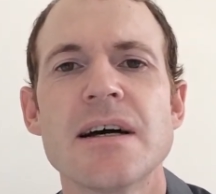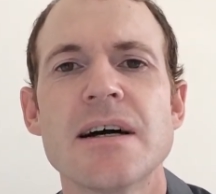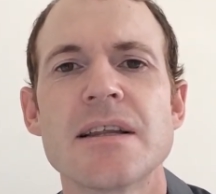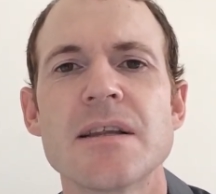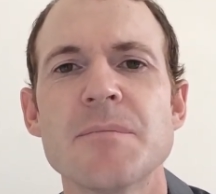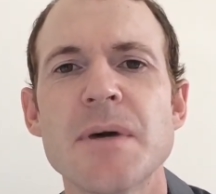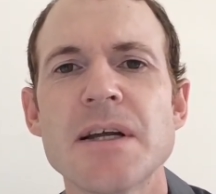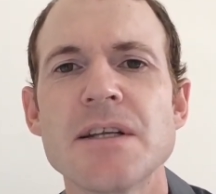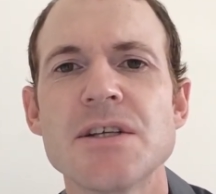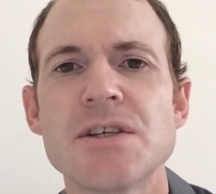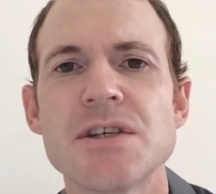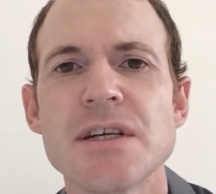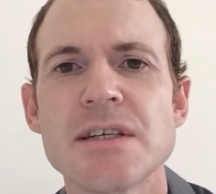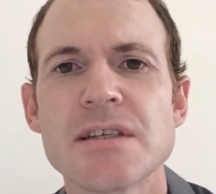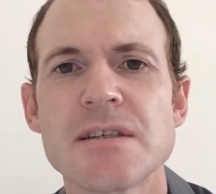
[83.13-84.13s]
And the main
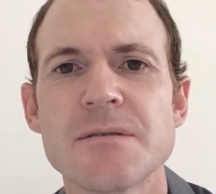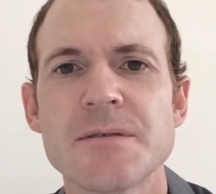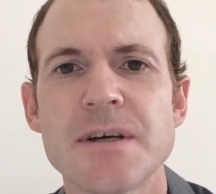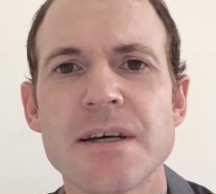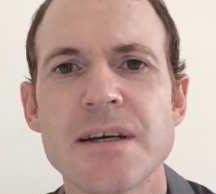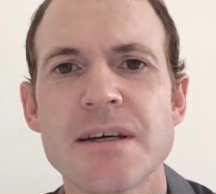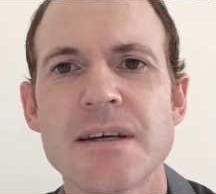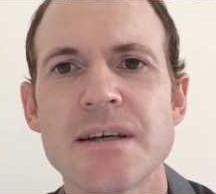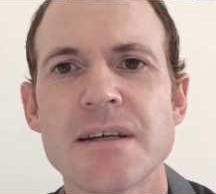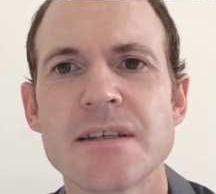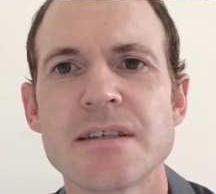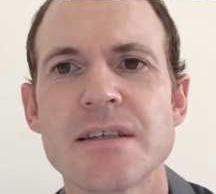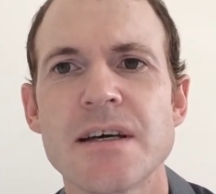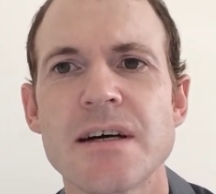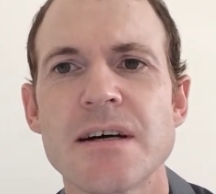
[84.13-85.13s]
gist of it
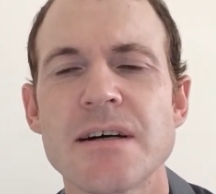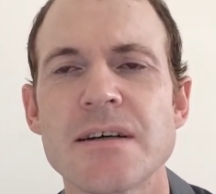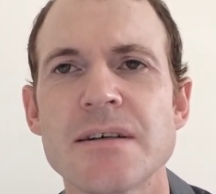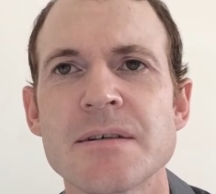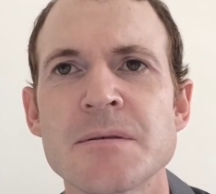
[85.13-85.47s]
is that